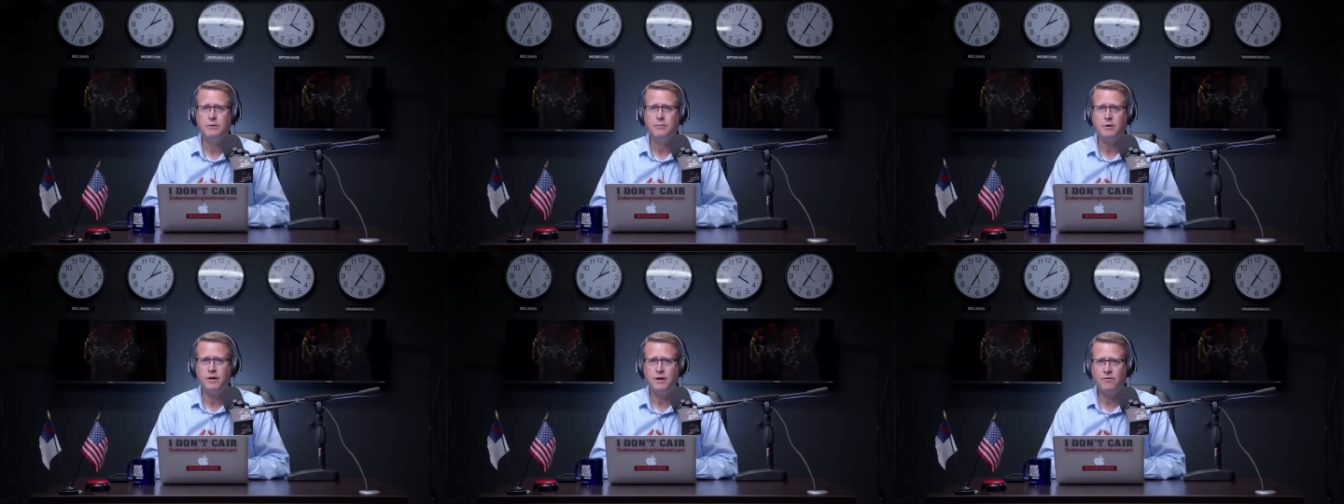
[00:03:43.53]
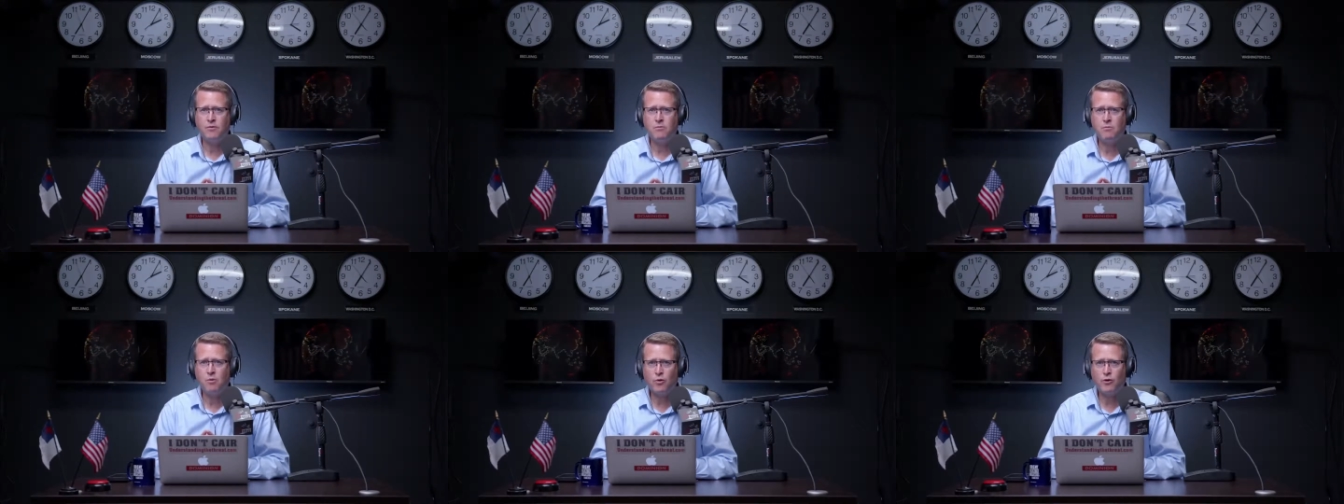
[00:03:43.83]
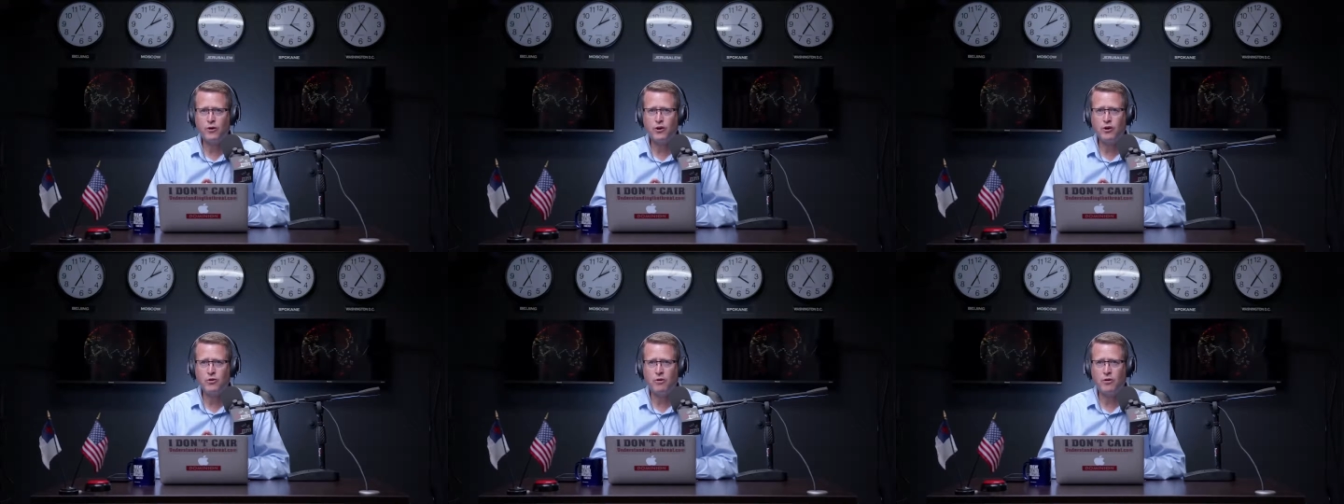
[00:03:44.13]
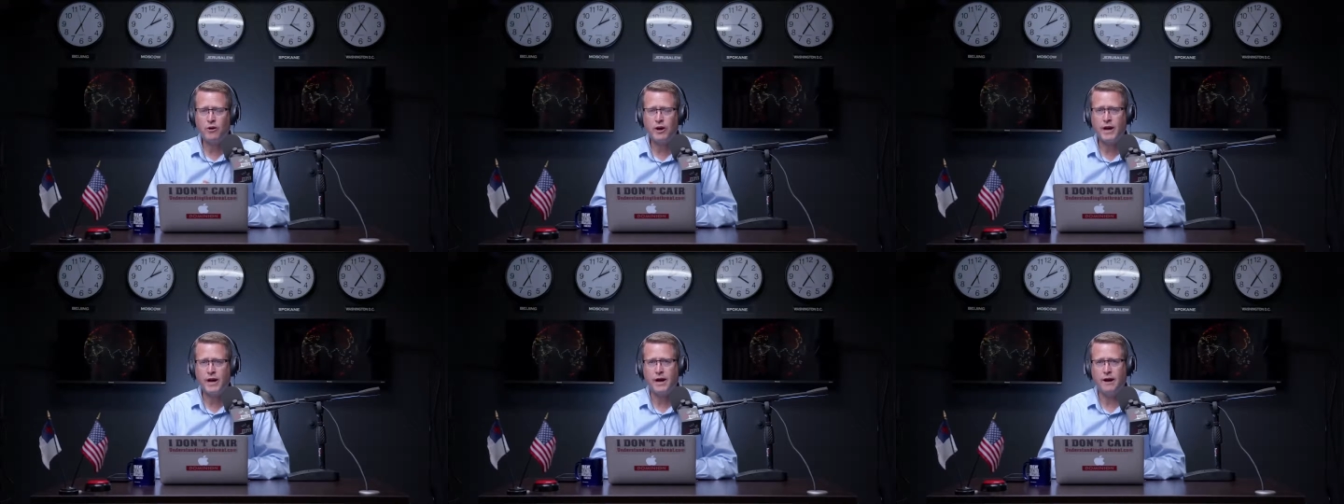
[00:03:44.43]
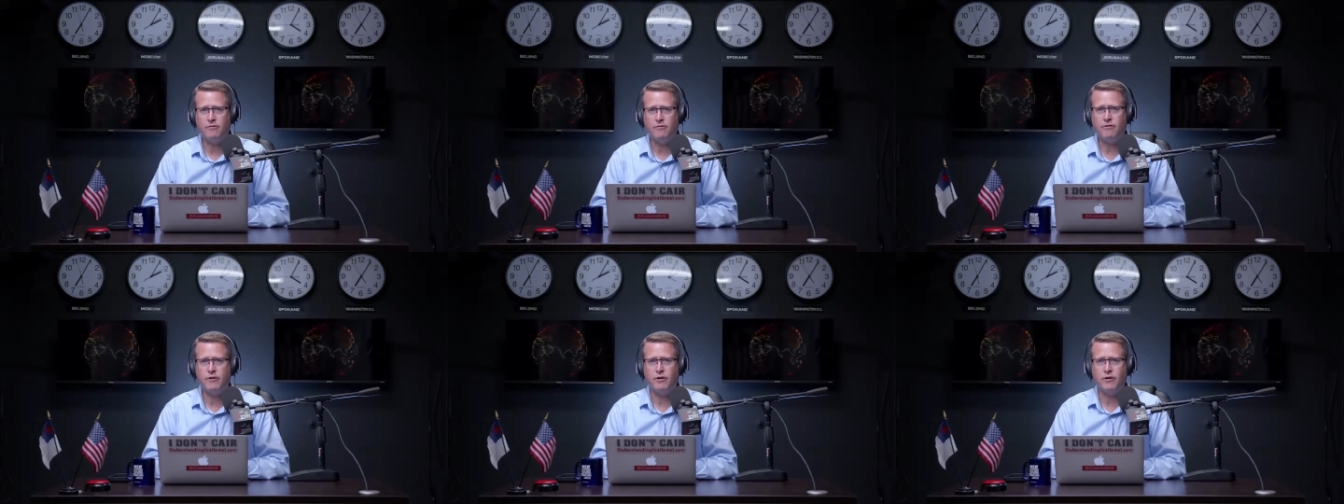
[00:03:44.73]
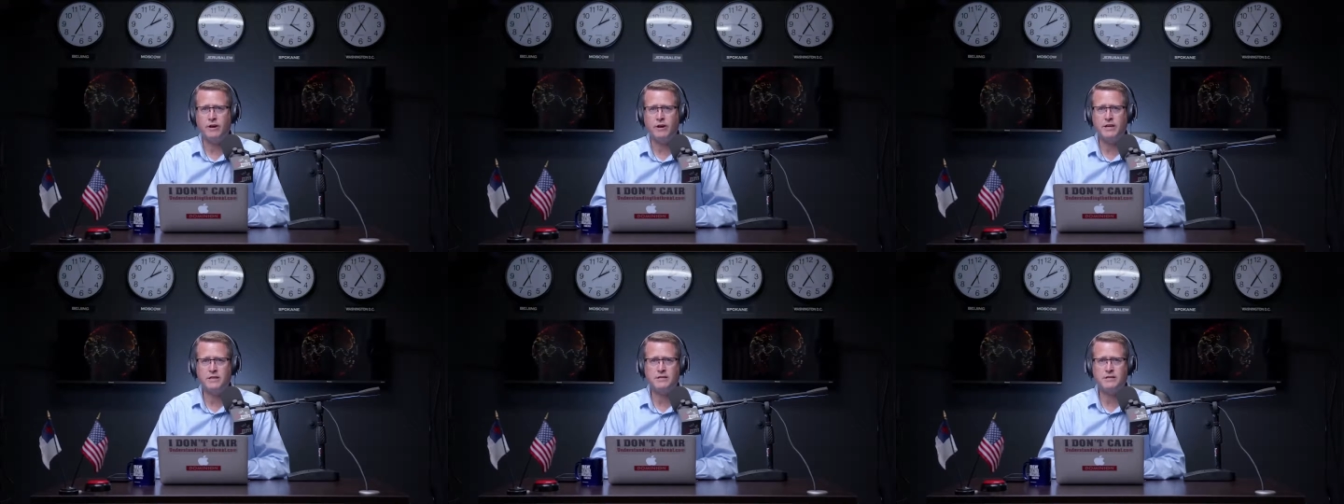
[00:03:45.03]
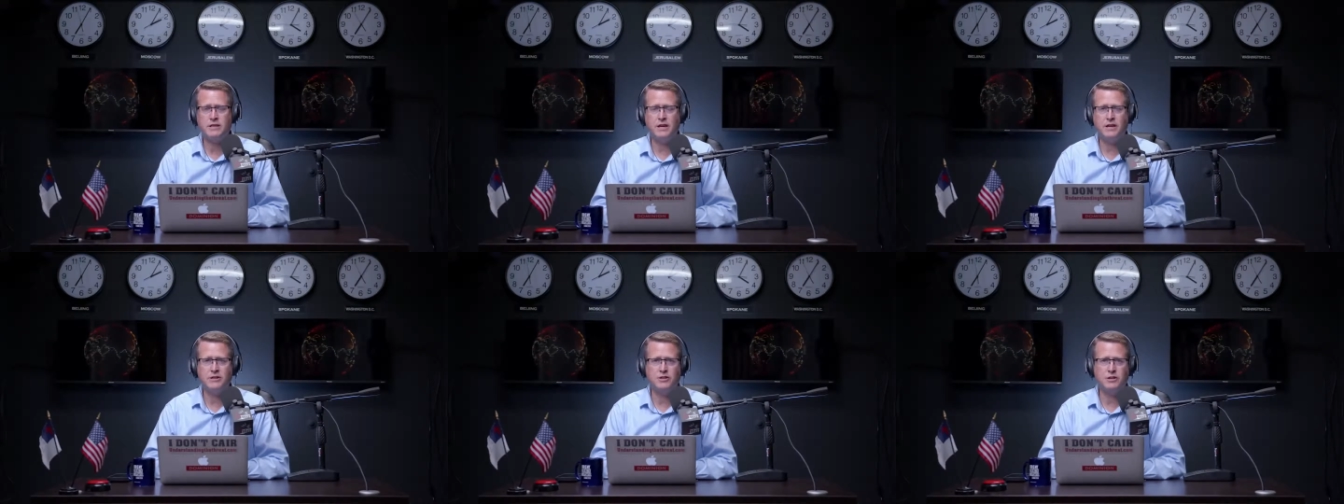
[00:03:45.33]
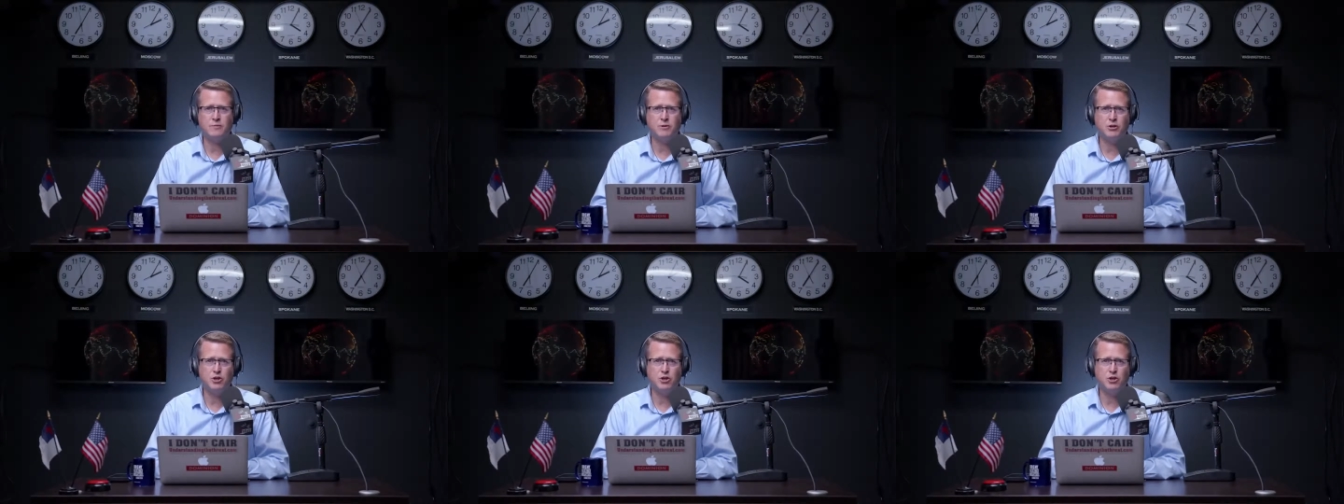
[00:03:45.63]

But even more than you already have. Our guest today is going